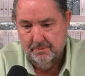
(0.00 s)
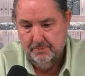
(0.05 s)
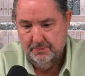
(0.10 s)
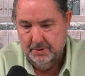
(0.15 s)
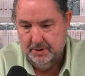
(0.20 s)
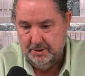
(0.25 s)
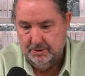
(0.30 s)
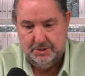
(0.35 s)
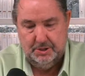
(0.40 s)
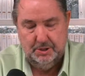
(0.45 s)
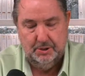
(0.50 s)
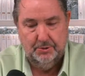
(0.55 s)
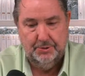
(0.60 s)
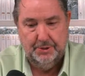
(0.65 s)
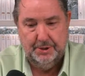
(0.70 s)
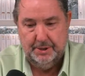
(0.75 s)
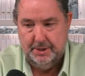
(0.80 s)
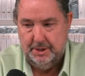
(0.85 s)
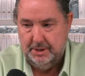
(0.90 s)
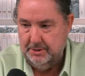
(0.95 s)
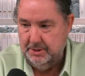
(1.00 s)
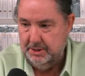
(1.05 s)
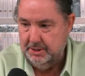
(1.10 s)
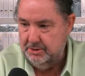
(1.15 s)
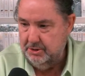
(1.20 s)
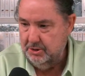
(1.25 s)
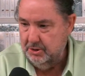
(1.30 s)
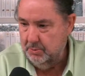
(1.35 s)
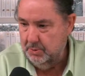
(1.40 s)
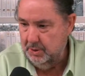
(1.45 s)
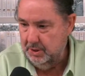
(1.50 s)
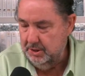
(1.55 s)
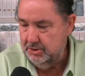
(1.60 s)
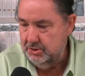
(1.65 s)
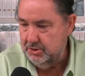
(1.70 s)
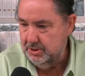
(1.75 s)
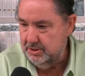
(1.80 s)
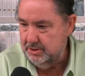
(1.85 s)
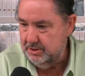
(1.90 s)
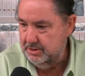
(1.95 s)
You're still thinking that your
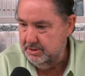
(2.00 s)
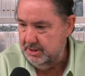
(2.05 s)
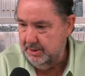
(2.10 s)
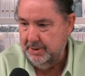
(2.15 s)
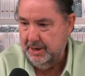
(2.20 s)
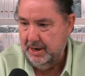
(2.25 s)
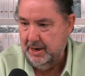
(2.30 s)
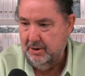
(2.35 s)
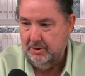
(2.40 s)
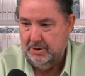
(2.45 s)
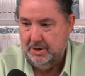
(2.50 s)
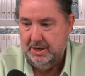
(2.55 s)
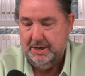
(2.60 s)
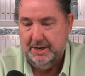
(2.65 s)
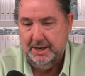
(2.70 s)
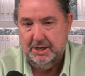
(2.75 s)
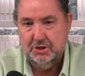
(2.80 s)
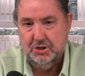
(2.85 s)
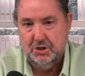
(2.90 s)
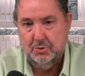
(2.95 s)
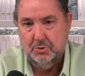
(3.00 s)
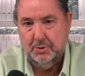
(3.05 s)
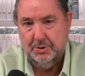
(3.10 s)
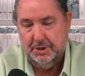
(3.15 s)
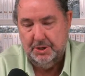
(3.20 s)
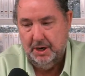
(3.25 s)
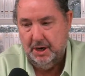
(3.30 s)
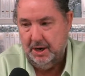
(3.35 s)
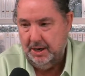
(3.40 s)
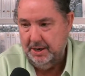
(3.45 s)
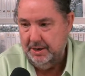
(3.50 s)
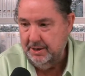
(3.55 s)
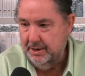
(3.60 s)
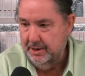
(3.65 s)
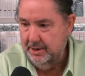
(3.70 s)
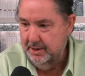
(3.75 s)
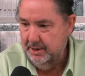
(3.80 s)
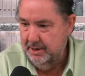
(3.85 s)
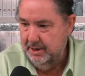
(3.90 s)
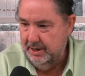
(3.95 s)
religion somehow connects you with God,
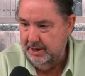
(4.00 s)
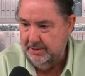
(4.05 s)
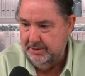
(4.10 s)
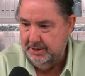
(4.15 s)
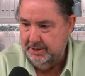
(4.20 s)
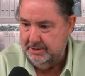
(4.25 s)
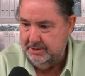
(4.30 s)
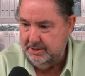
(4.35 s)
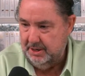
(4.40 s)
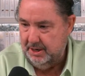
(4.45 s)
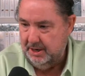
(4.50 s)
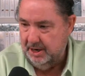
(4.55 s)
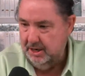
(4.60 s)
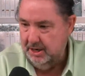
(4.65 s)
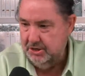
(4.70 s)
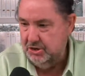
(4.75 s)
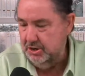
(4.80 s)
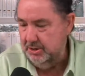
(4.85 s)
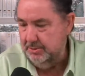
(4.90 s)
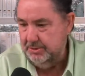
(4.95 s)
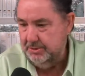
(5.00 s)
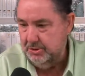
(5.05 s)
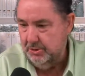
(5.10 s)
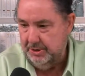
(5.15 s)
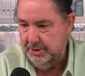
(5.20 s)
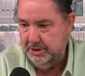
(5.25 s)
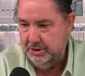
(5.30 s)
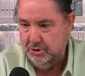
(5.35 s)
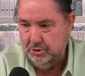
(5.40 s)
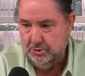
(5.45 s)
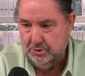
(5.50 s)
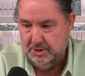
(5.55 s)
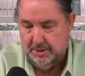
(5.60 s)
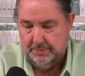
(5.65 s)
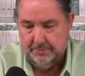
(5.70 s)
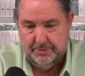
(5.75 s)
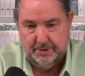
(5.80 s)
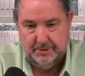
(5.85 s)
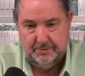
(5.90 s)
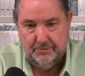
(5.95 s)
and that Hashem is going to do
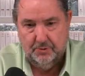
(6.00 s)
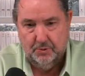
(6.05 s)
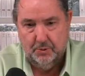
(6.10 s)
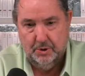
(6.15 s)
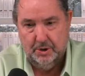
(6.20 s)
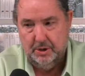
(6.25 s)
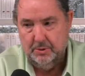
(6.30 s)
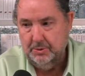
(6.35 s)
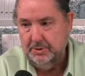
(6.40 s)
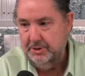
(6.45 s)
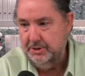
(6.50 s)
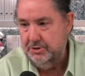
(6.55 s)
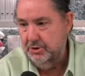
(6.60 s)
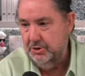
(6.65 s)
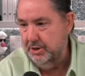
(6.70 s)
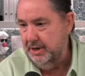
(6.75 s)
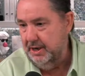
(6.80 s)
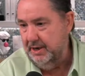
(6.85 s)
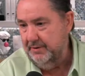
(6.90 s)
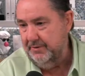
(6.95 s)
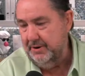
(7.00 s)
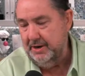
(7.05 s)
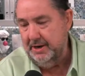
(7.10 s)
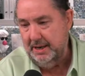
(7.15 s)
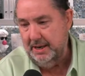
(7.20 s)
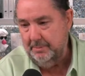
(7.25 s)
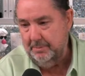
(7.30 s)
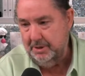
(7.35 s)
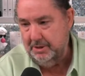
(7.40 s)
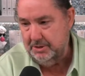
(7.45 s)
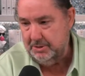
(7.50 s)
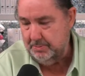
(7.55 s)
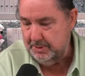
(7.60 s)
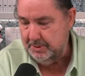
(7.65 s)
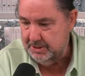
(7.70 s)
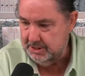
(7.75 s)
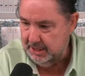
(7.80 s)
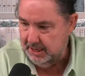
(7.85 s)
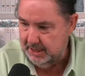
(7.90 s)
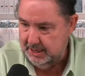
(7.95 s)
something for you, and that you're going to have a nameless
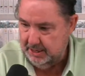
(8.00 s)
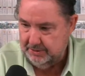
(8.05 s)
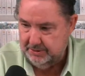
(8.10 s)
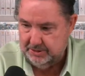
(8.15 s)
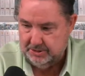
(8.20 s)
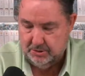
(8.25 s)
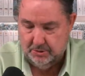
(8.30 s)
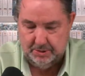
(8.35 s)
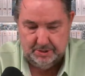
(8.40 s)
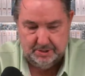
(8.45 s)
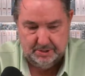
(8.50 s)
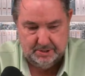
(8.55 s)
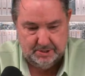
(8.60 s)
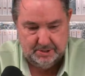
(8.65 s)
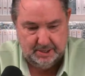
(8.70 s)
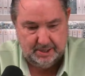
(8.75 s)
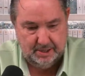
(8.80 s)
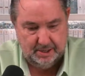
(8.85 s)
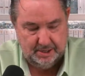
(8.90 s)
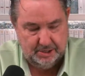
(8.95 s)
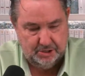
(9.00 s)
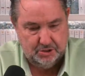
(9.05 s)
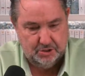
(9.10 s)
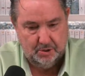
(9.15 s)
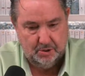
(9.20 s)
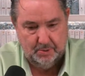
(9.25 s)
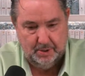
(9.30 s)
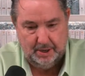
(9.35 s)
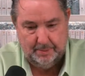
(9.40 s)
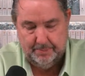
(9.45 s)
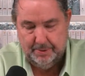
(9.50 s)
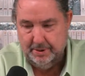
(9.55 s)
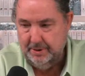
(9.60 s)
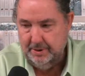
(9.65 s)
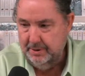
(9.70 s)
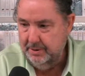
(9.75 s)
Messiah that's going to suddenly show up.